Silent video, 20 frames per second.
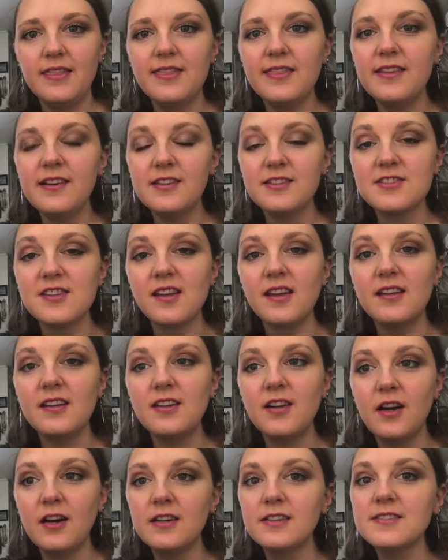There's a
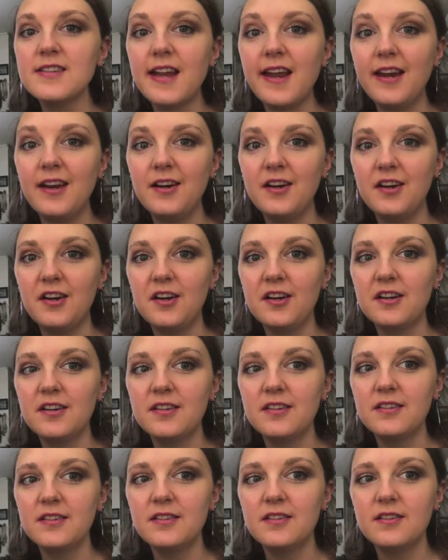yarn dyer
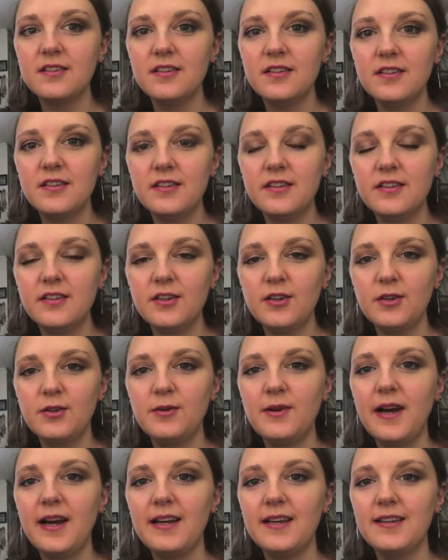who
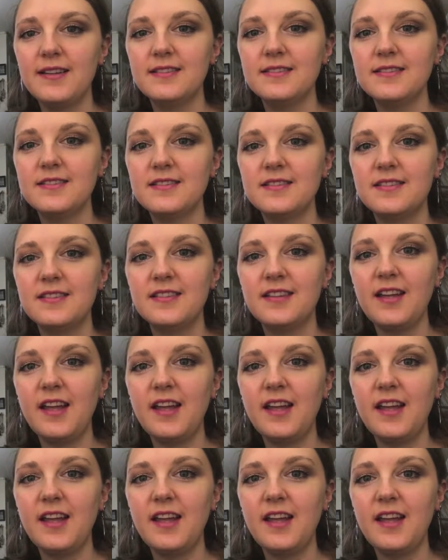has